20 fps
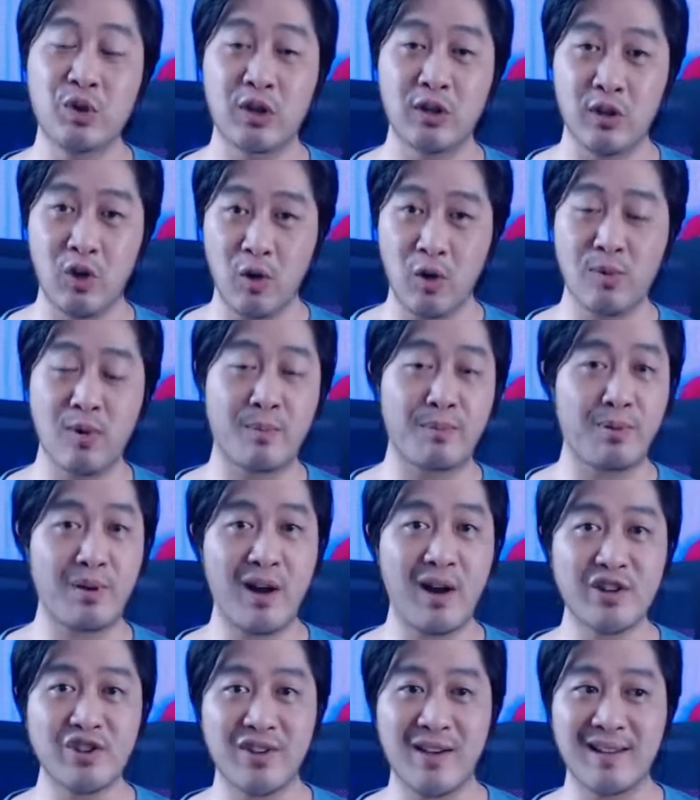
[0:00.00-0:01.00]
global
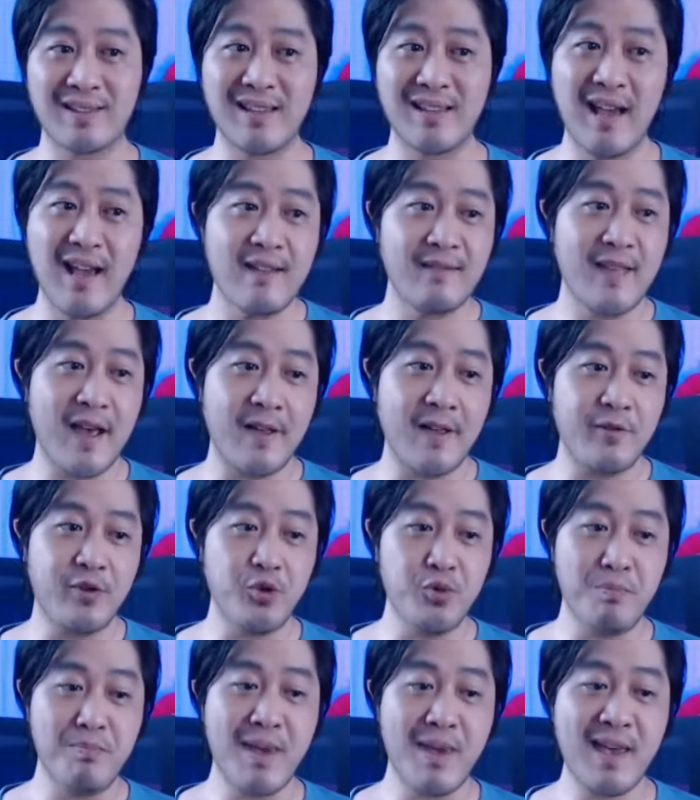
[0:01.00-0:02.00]
projects that
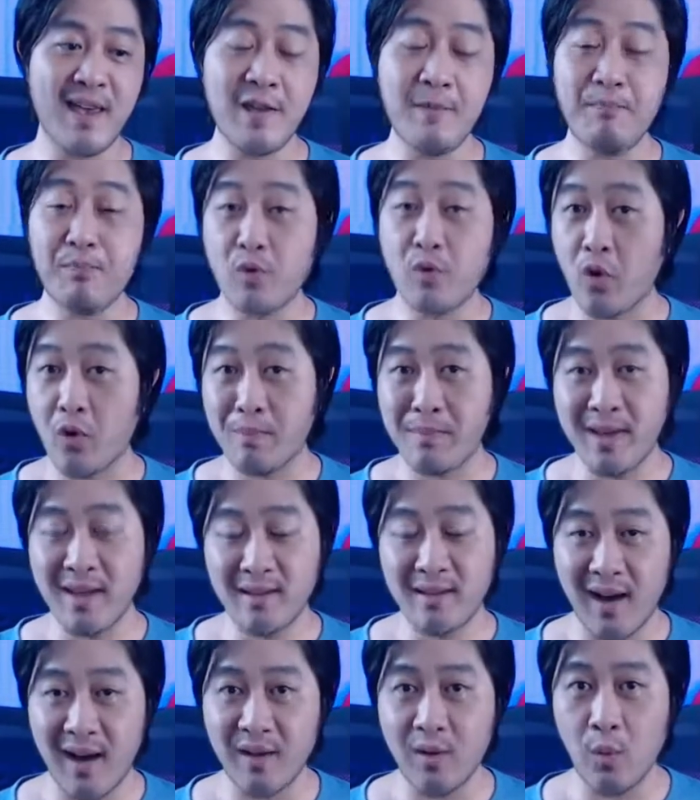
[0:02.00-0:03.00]
you may or may
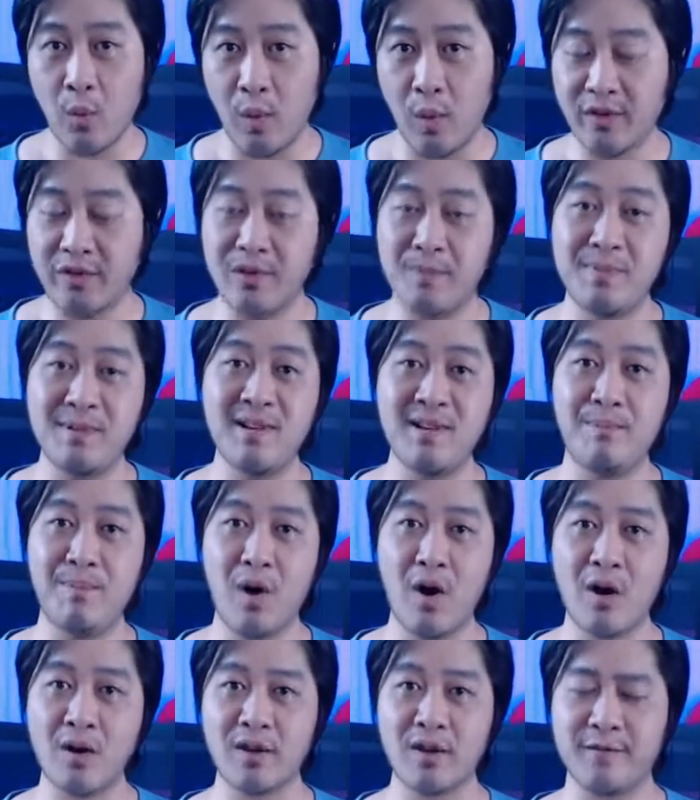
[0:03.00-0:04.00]
not want to be a
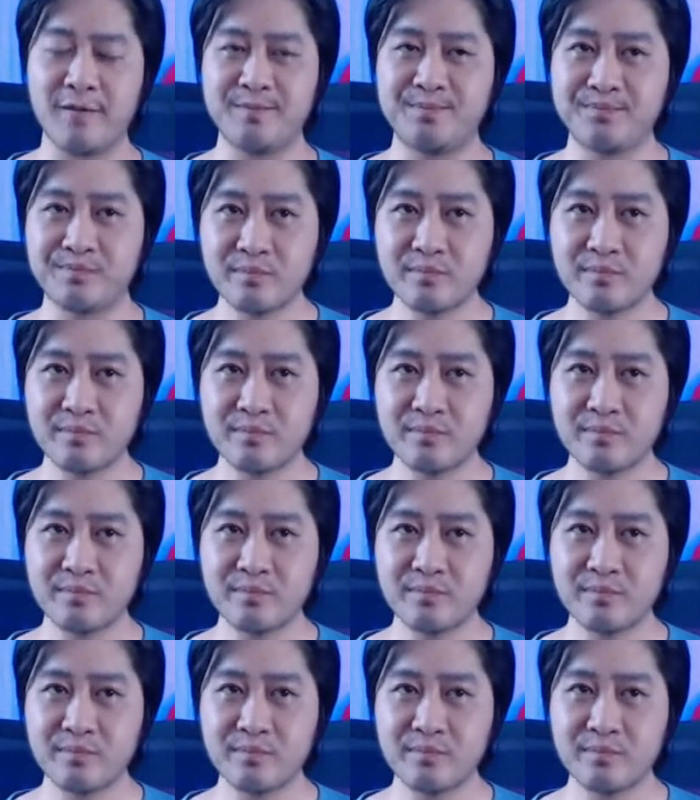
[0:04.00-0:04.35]
part of.